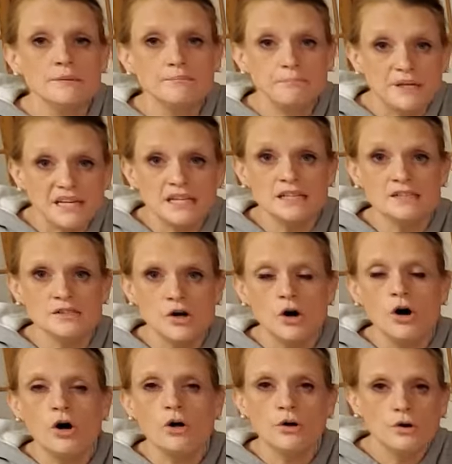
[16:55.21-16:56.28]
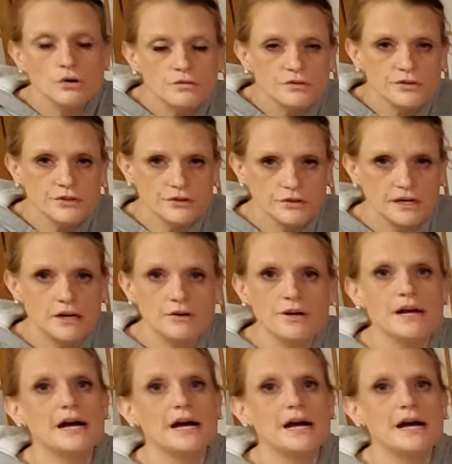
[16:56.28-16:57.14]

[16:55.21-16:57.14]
beads all over the ground,